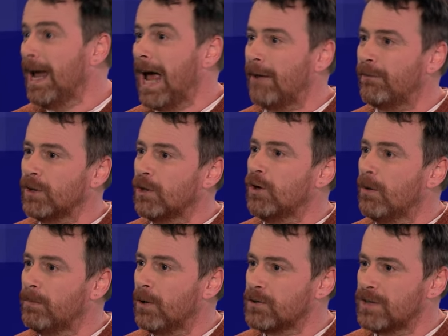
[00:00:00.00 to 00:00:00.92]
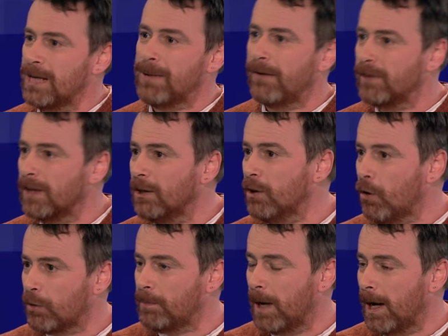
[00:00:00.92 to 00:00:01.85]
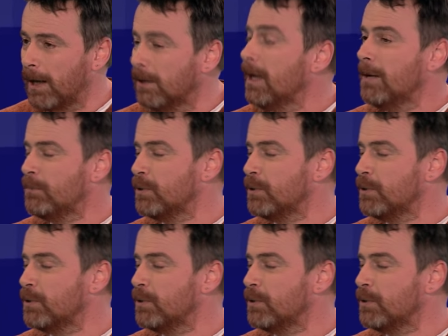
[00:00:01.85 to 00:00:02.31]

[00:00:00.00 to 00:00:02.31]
having a compost heap, having a log pile,